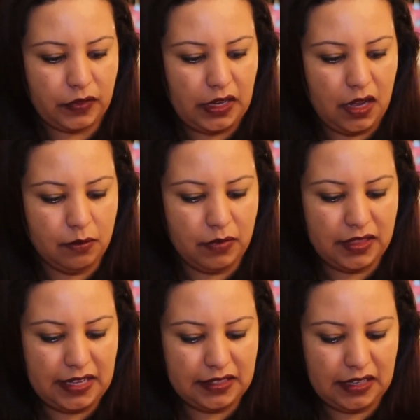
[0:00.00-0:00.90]
Um,
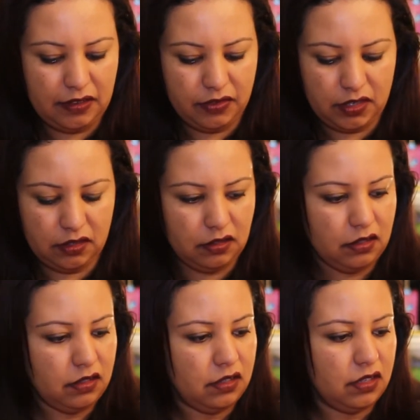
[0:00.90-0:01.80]
there's even
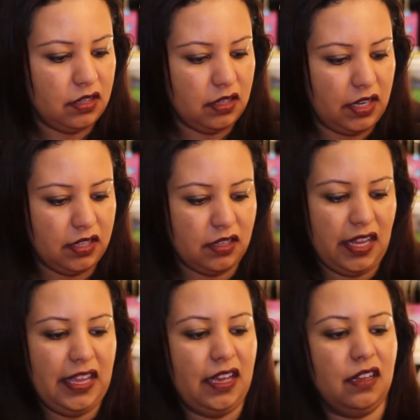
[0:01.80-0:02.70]
like
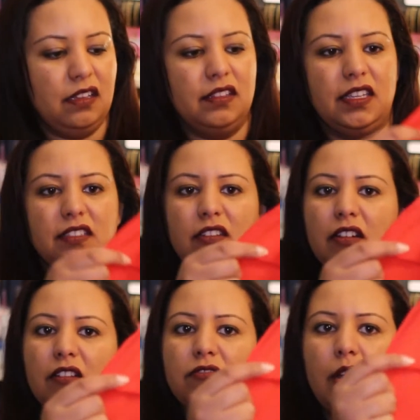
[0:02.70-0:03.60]
here there's a,
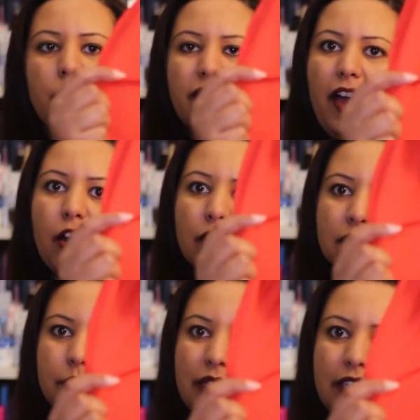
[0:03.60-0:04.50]
a, row of
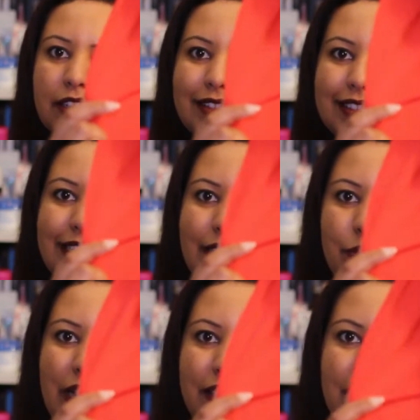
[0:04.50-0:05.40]
holes where you can see where